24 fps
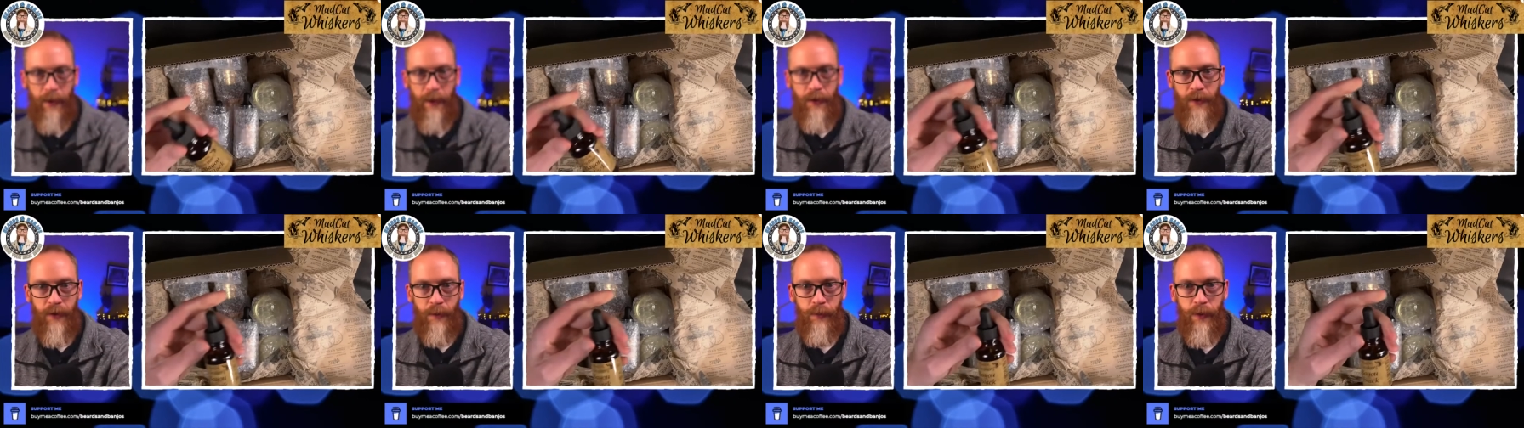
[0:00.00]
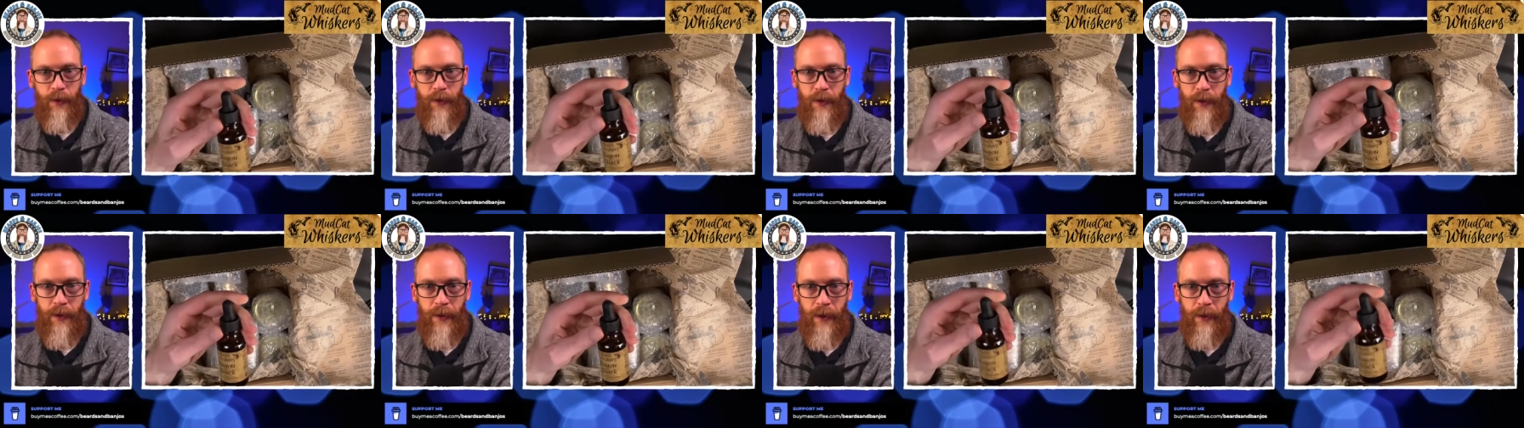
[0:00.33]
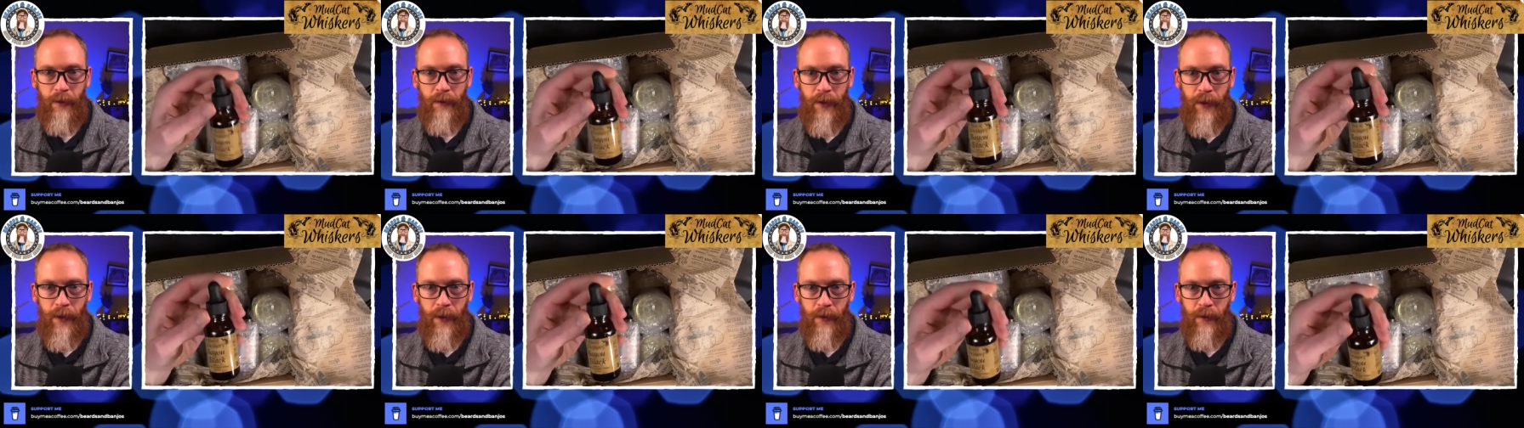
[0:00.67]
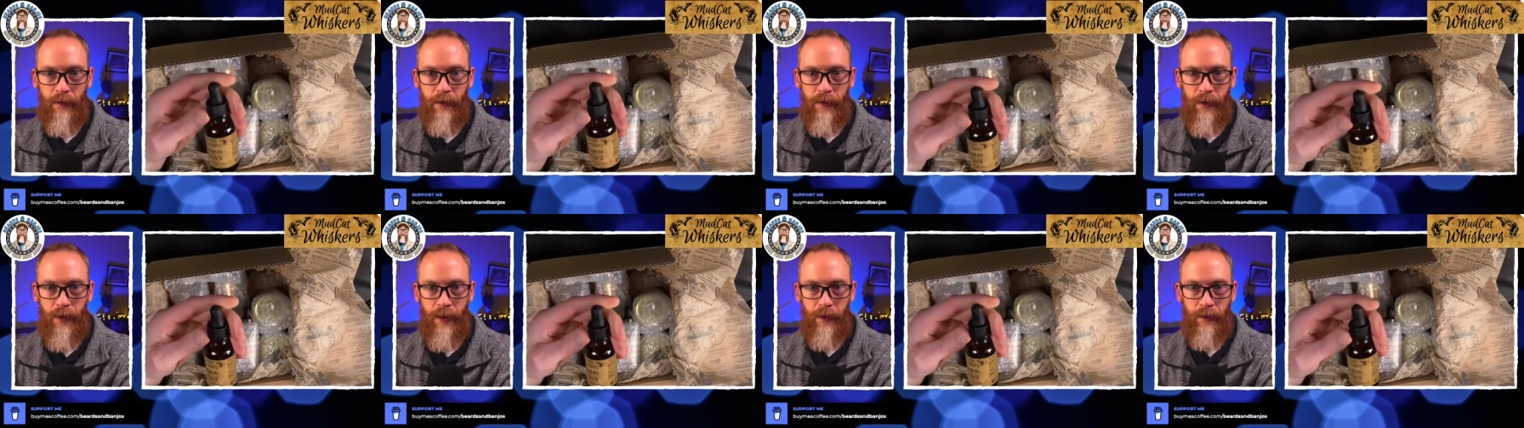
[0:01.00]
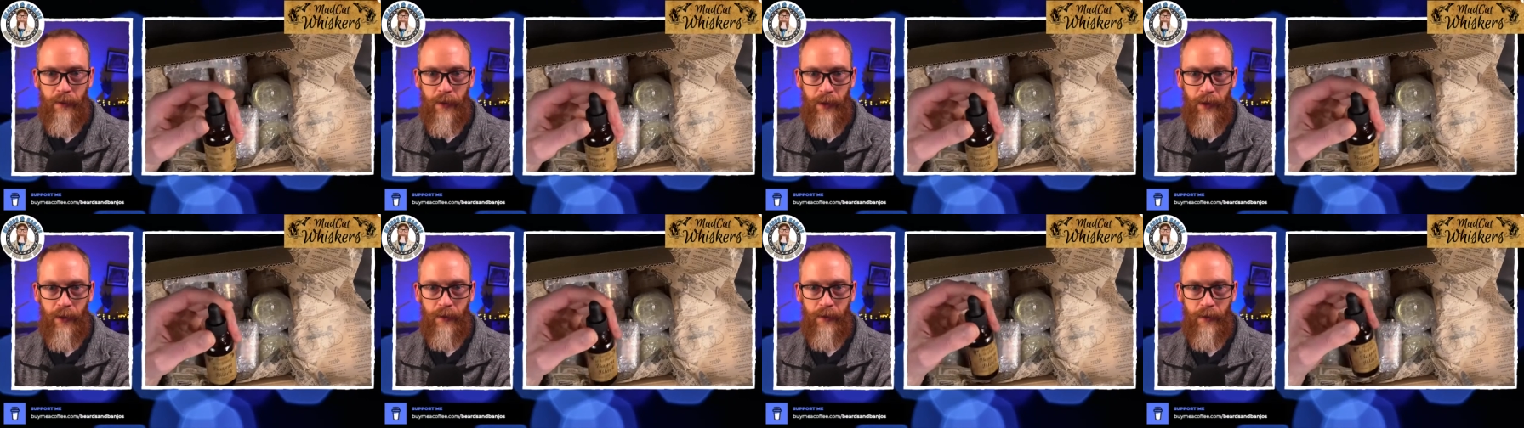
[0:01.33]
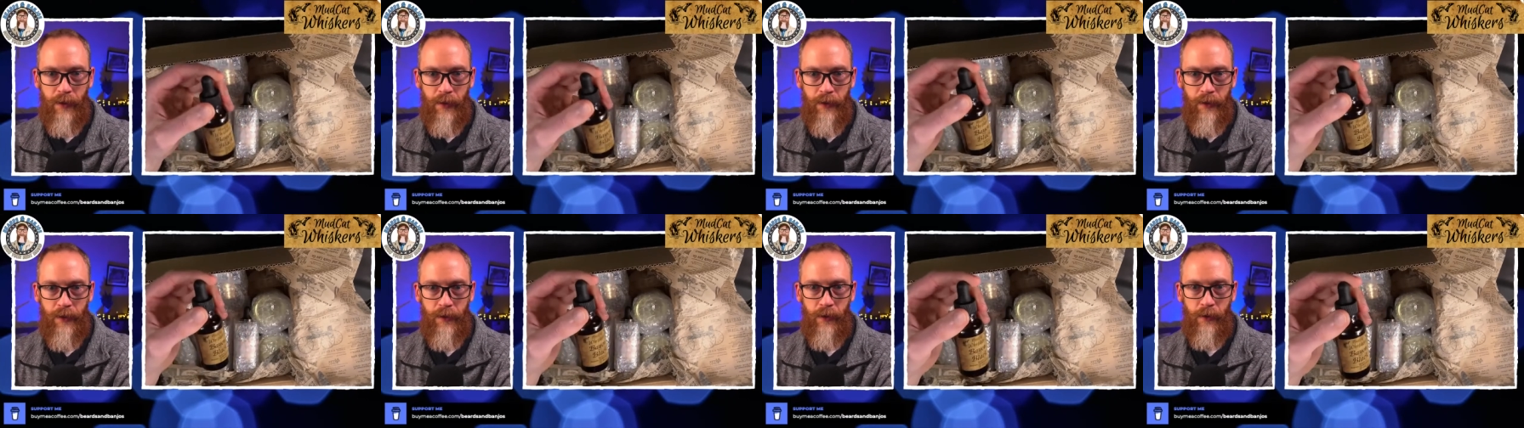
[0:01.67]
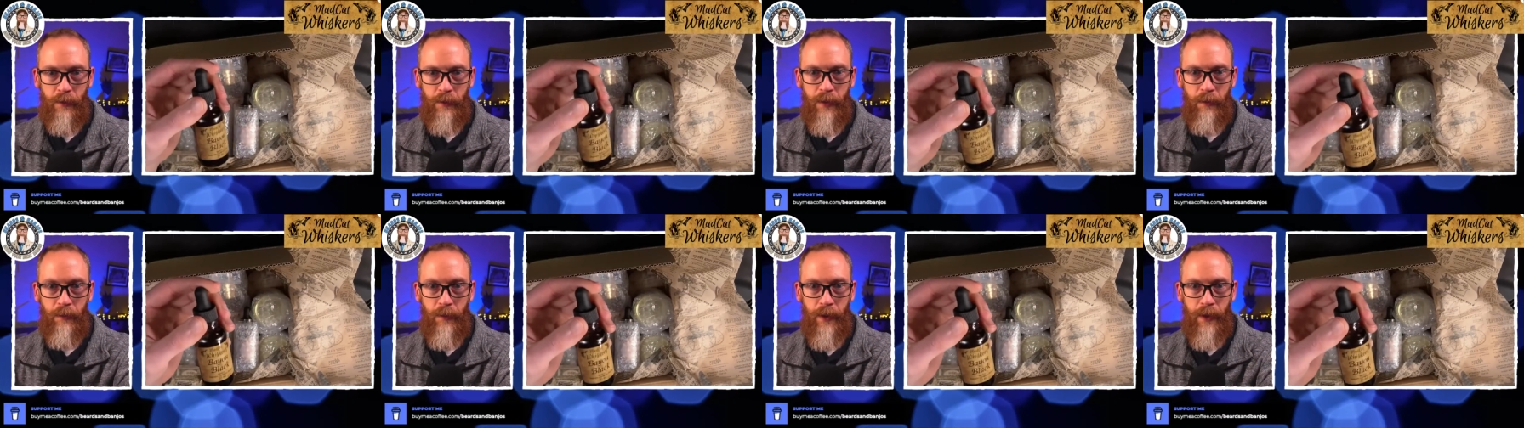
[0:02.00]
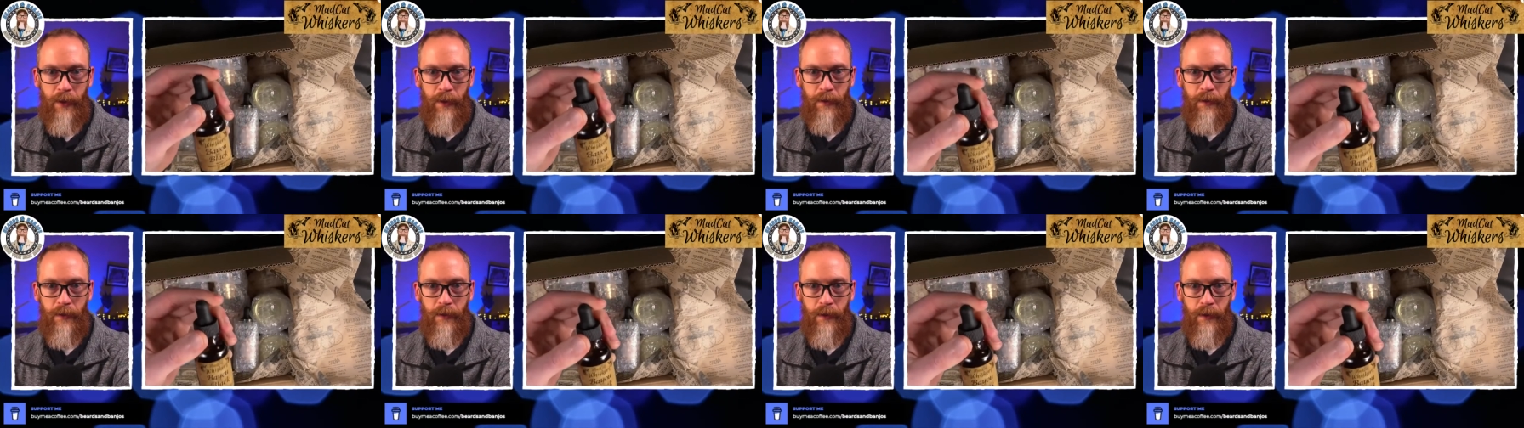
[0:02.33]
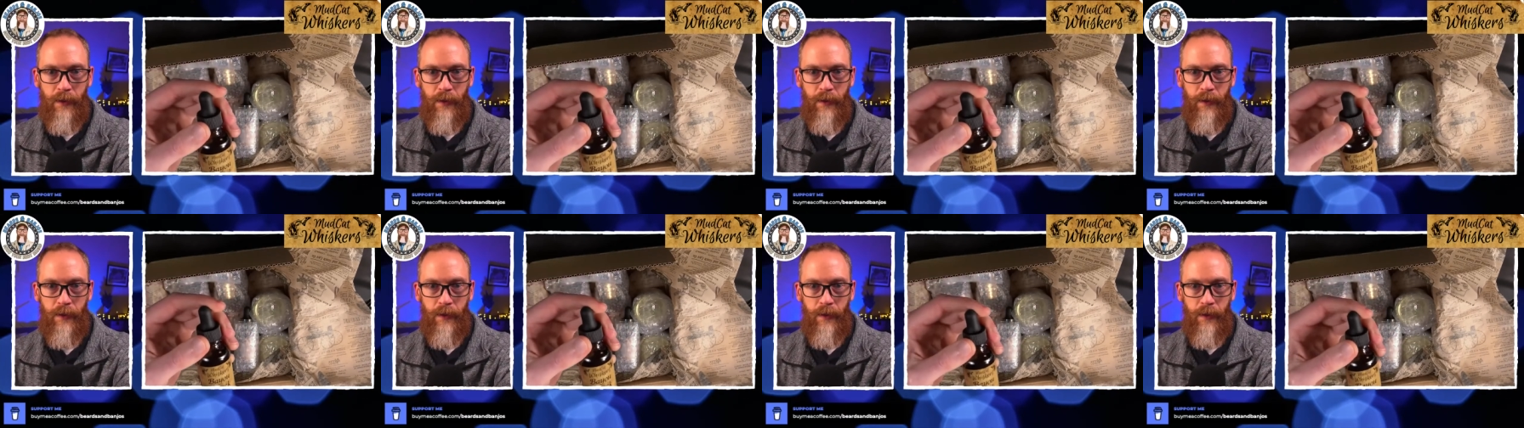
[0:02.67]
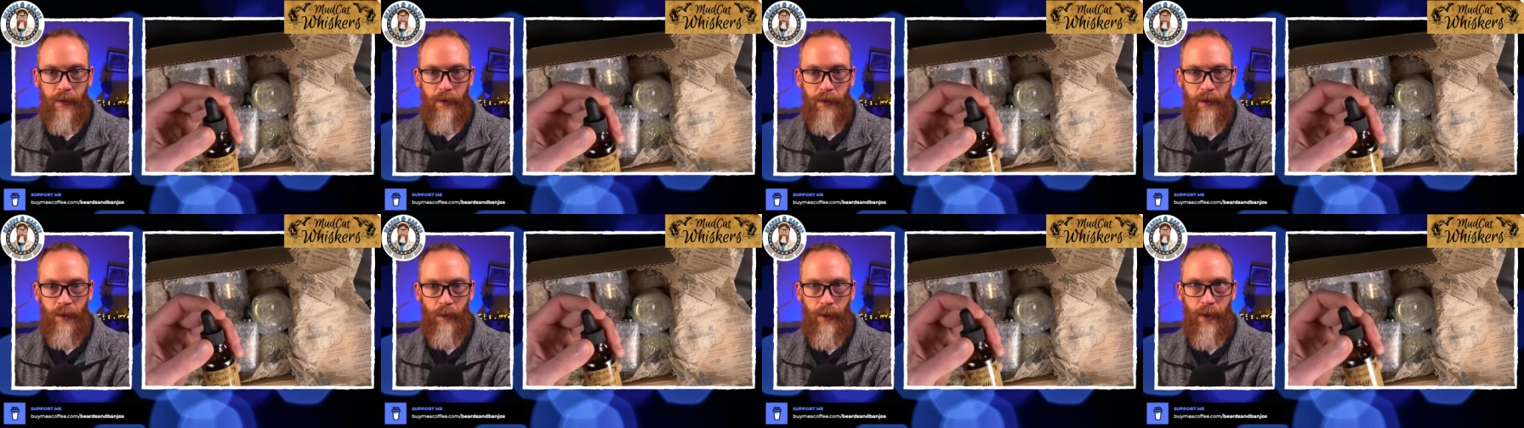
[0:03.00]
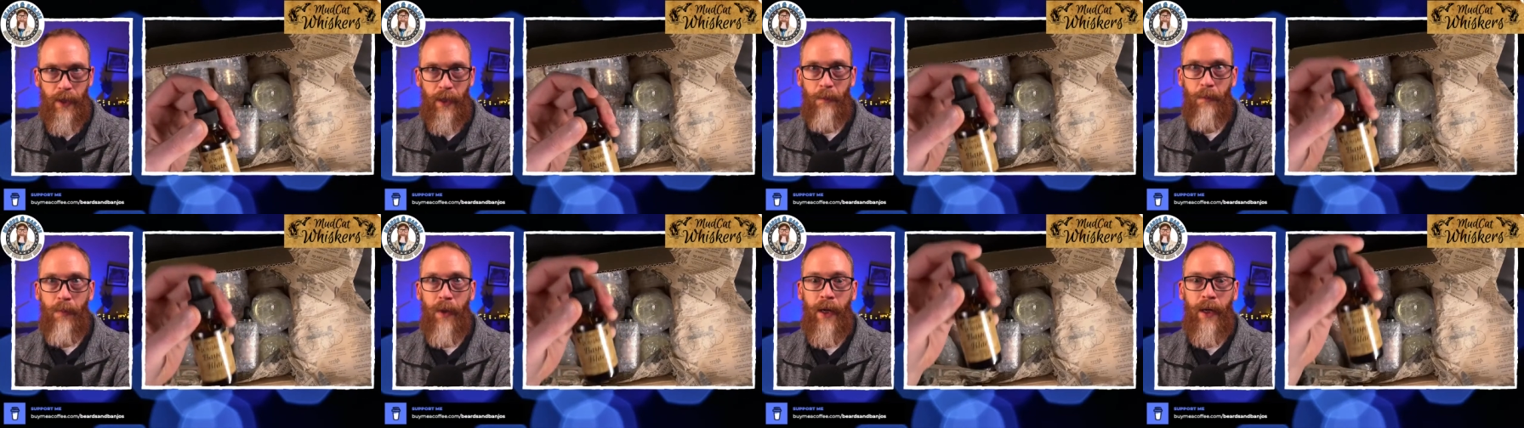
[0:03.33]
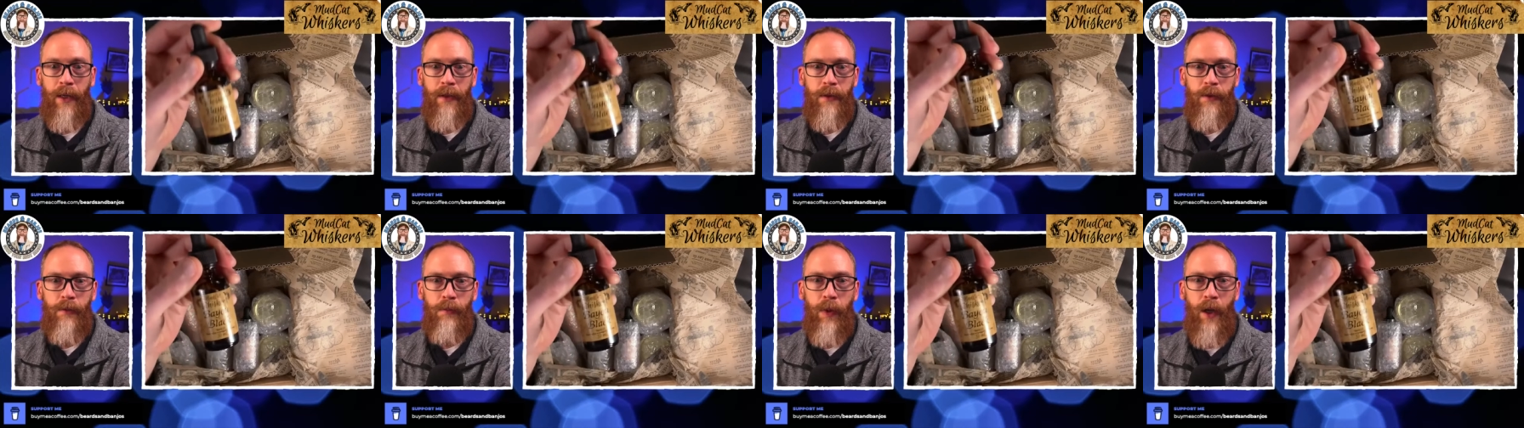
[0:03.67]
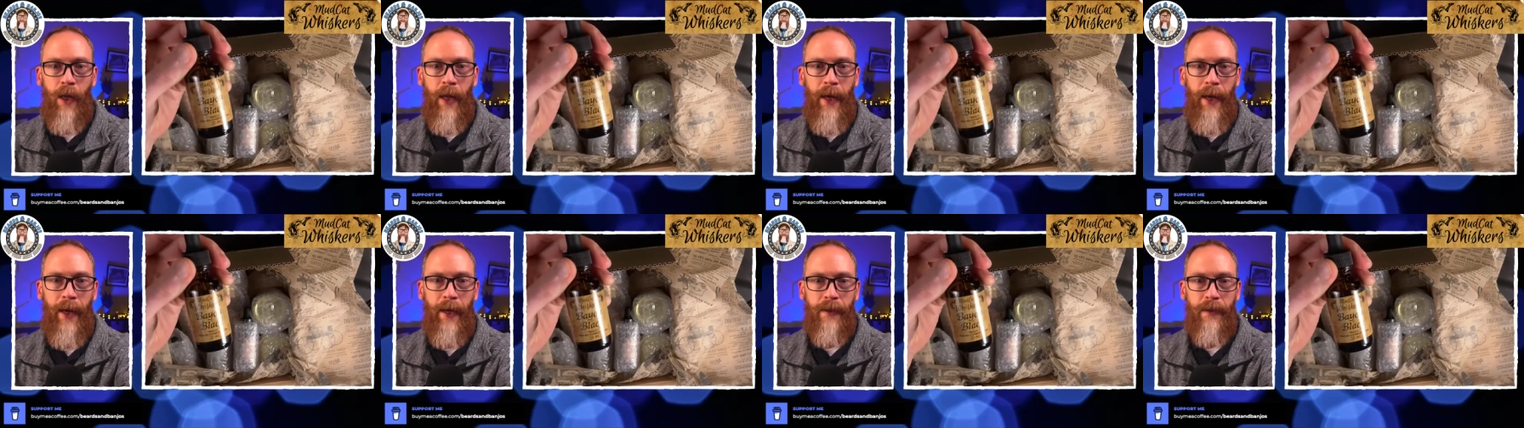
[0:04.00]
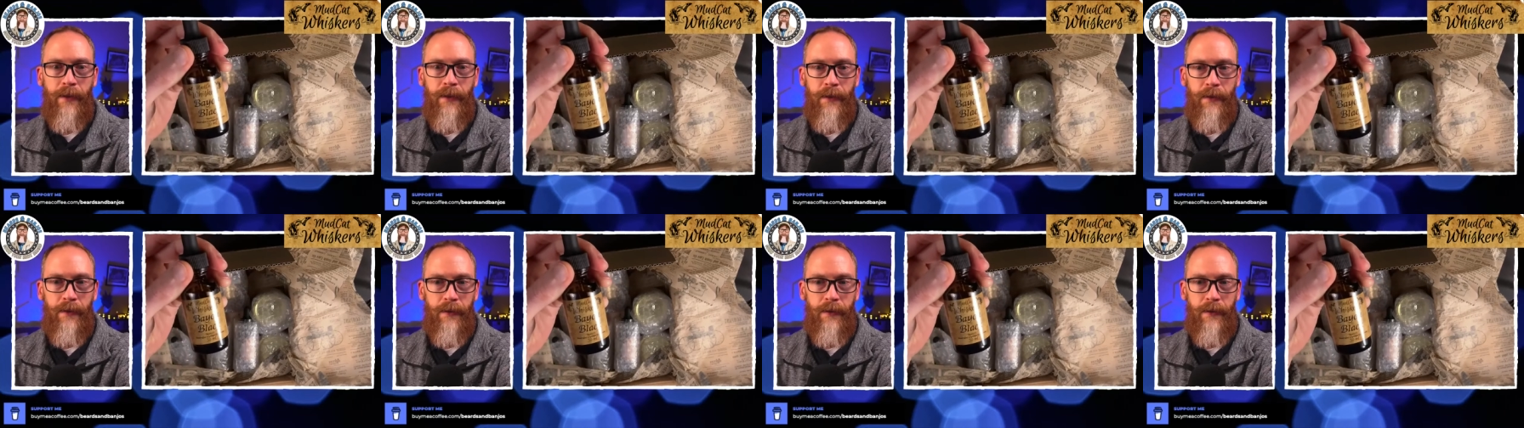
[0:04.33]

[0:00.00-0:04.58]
I should put it down here. There we go. That's a little bit better. So we got Bayou Black.